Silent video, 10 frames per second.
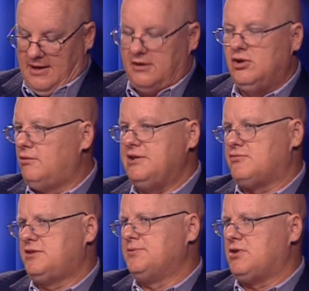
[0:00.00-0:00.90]
You're on his
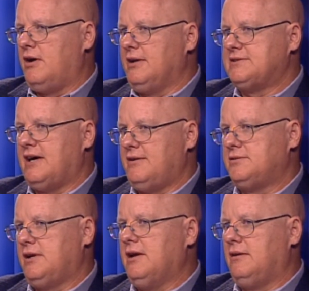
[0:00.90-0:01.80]
Christmas card list, I
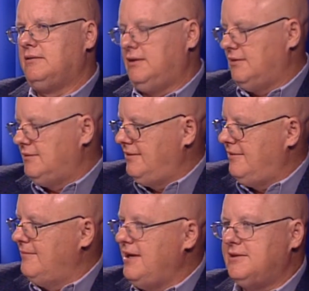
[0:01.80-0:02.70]
understand. Yeah,
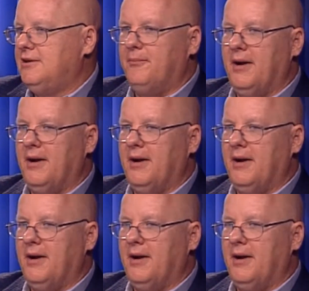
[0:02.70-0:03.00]
me too.